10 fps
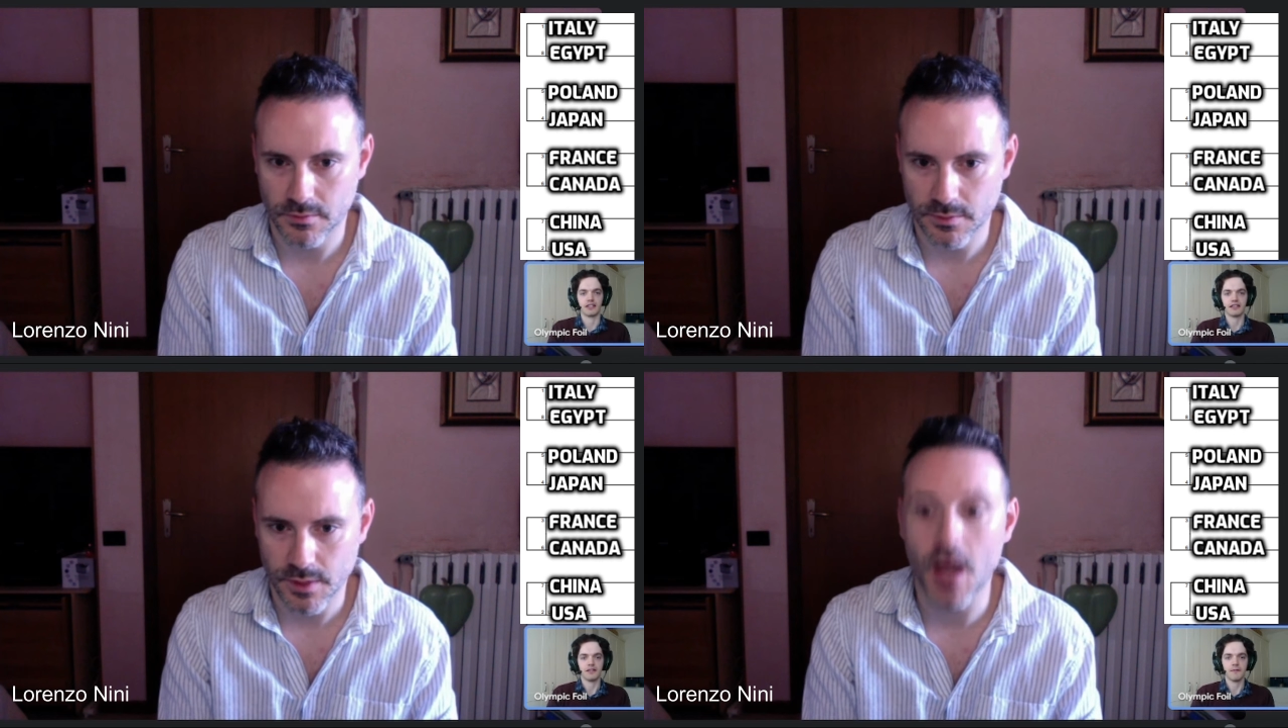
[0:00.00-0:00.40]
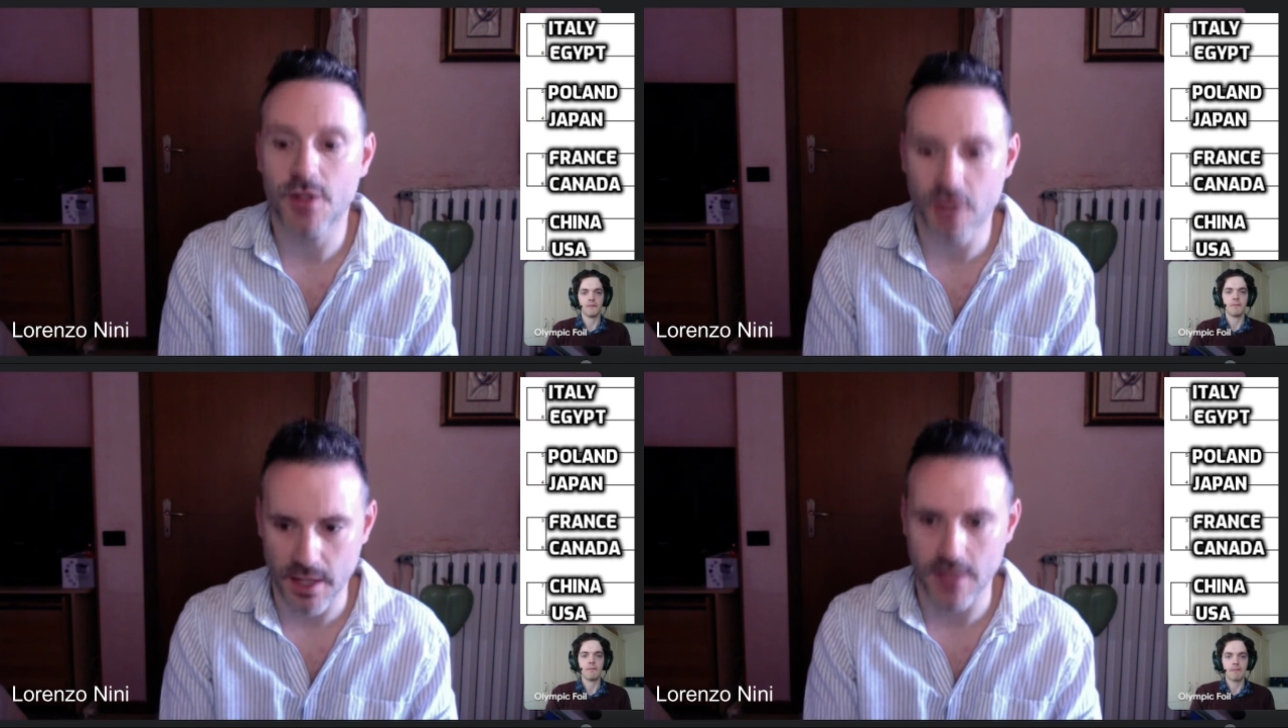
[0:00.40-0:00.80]

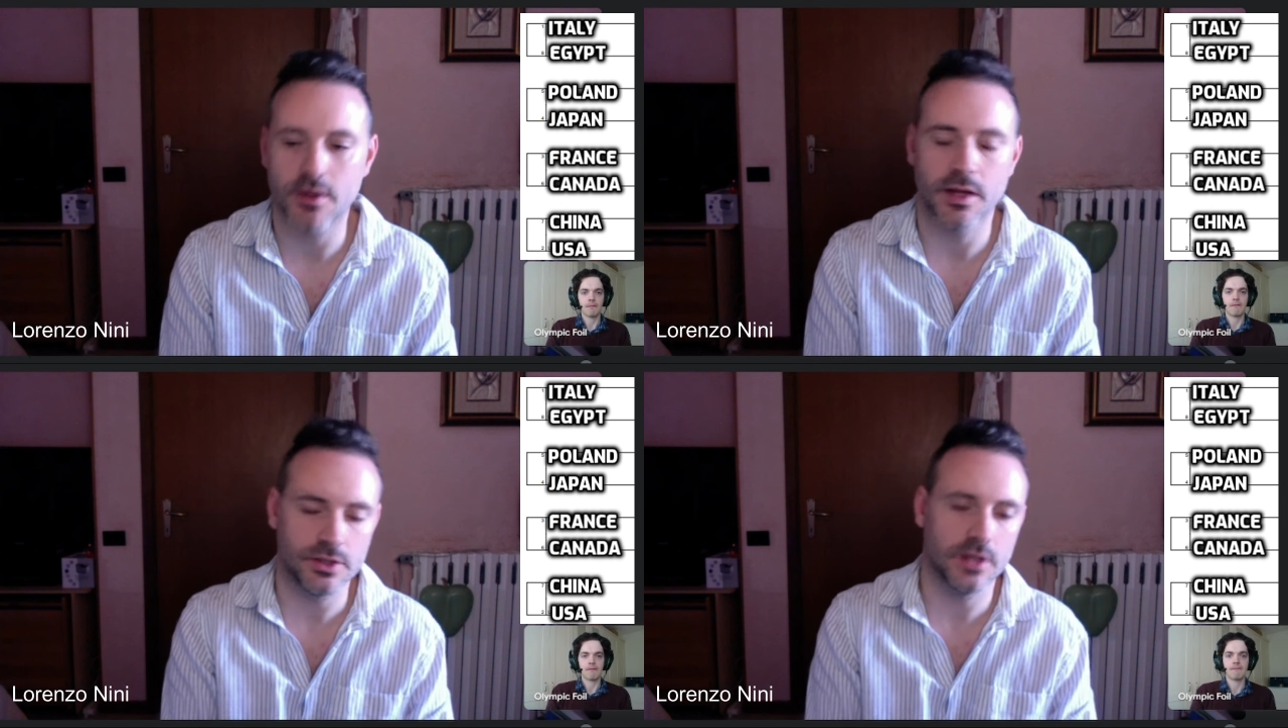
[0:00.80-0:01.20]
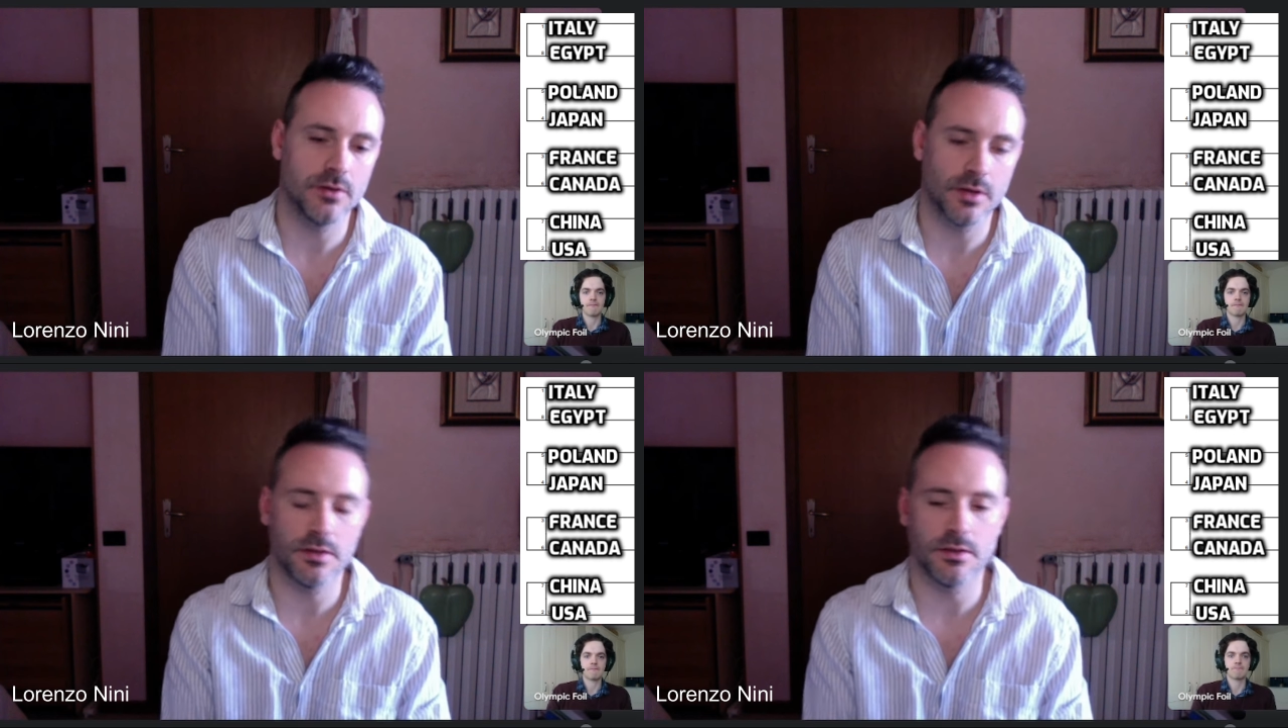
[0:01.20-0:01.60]
Zhang, okay, Zhang.
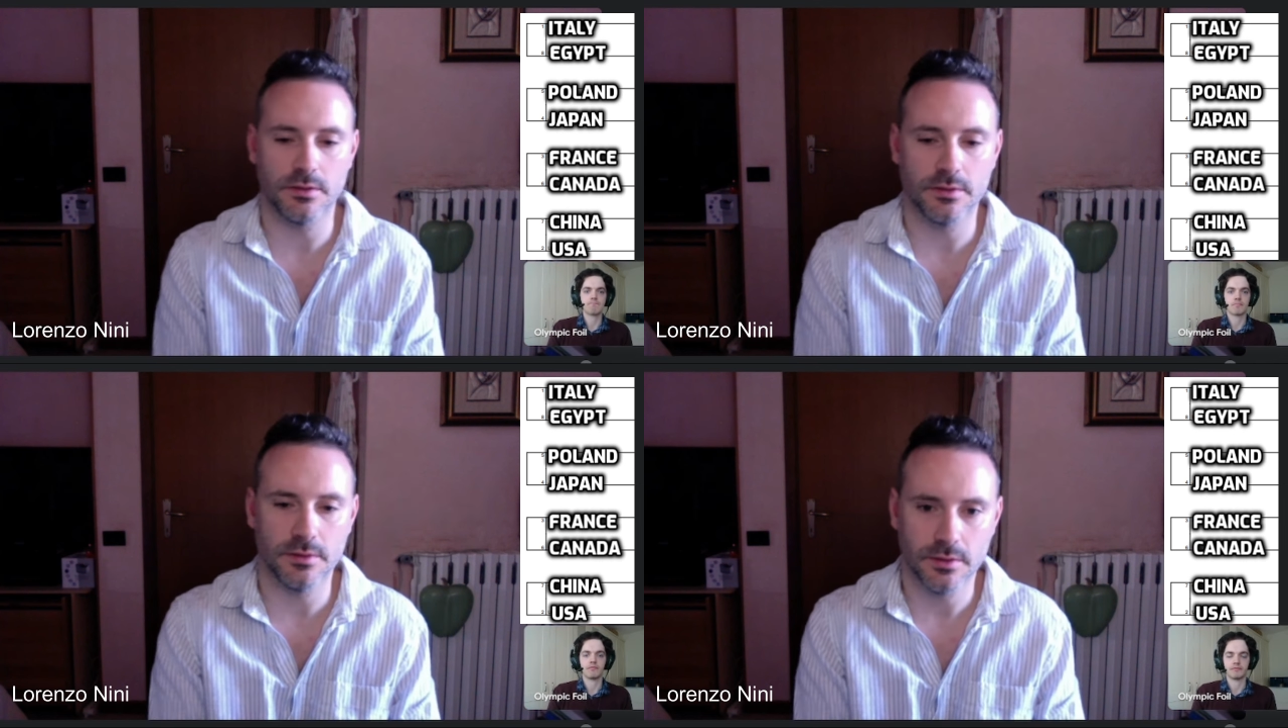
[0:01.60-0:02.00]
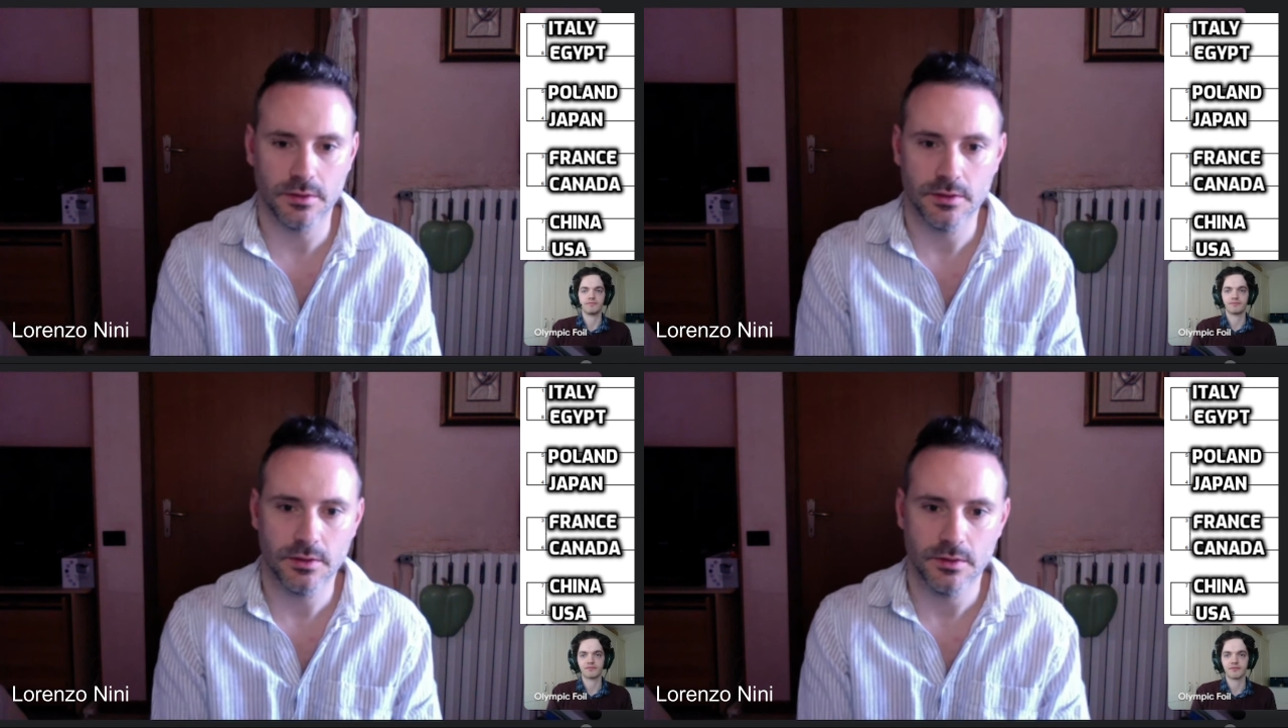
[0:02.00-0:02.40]

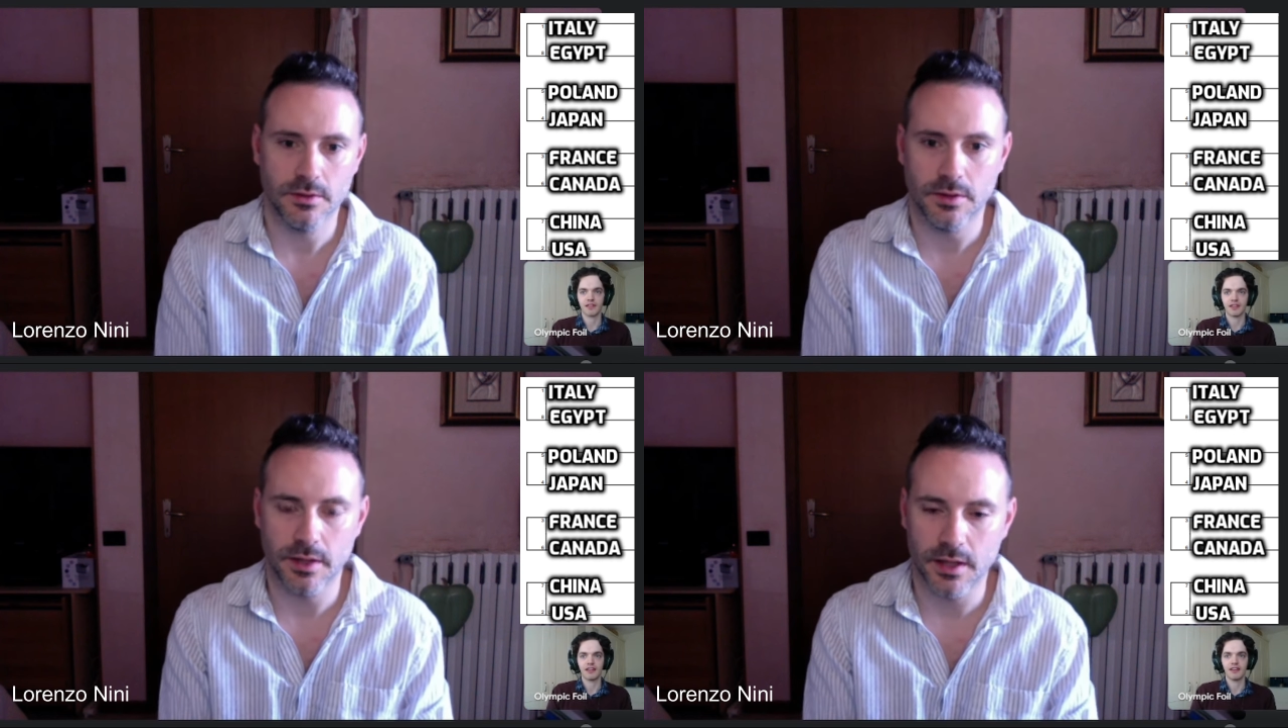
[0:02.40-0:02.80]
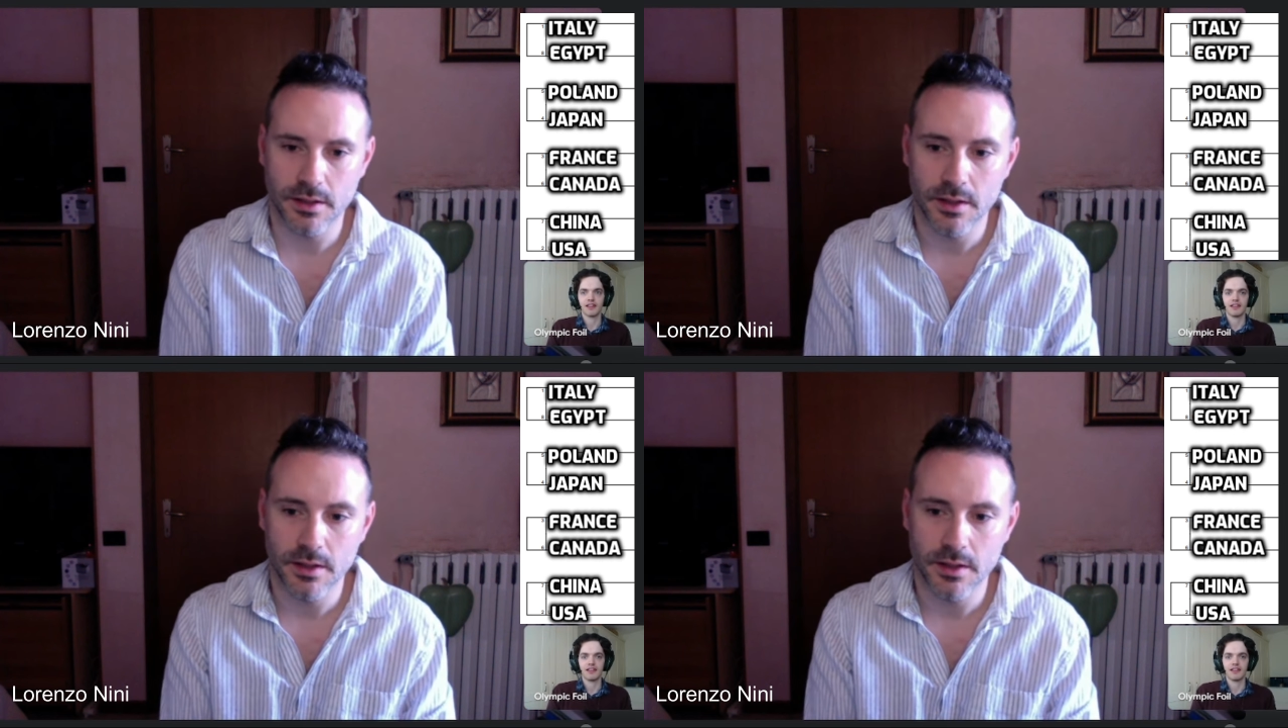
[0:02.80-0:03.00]
Okay.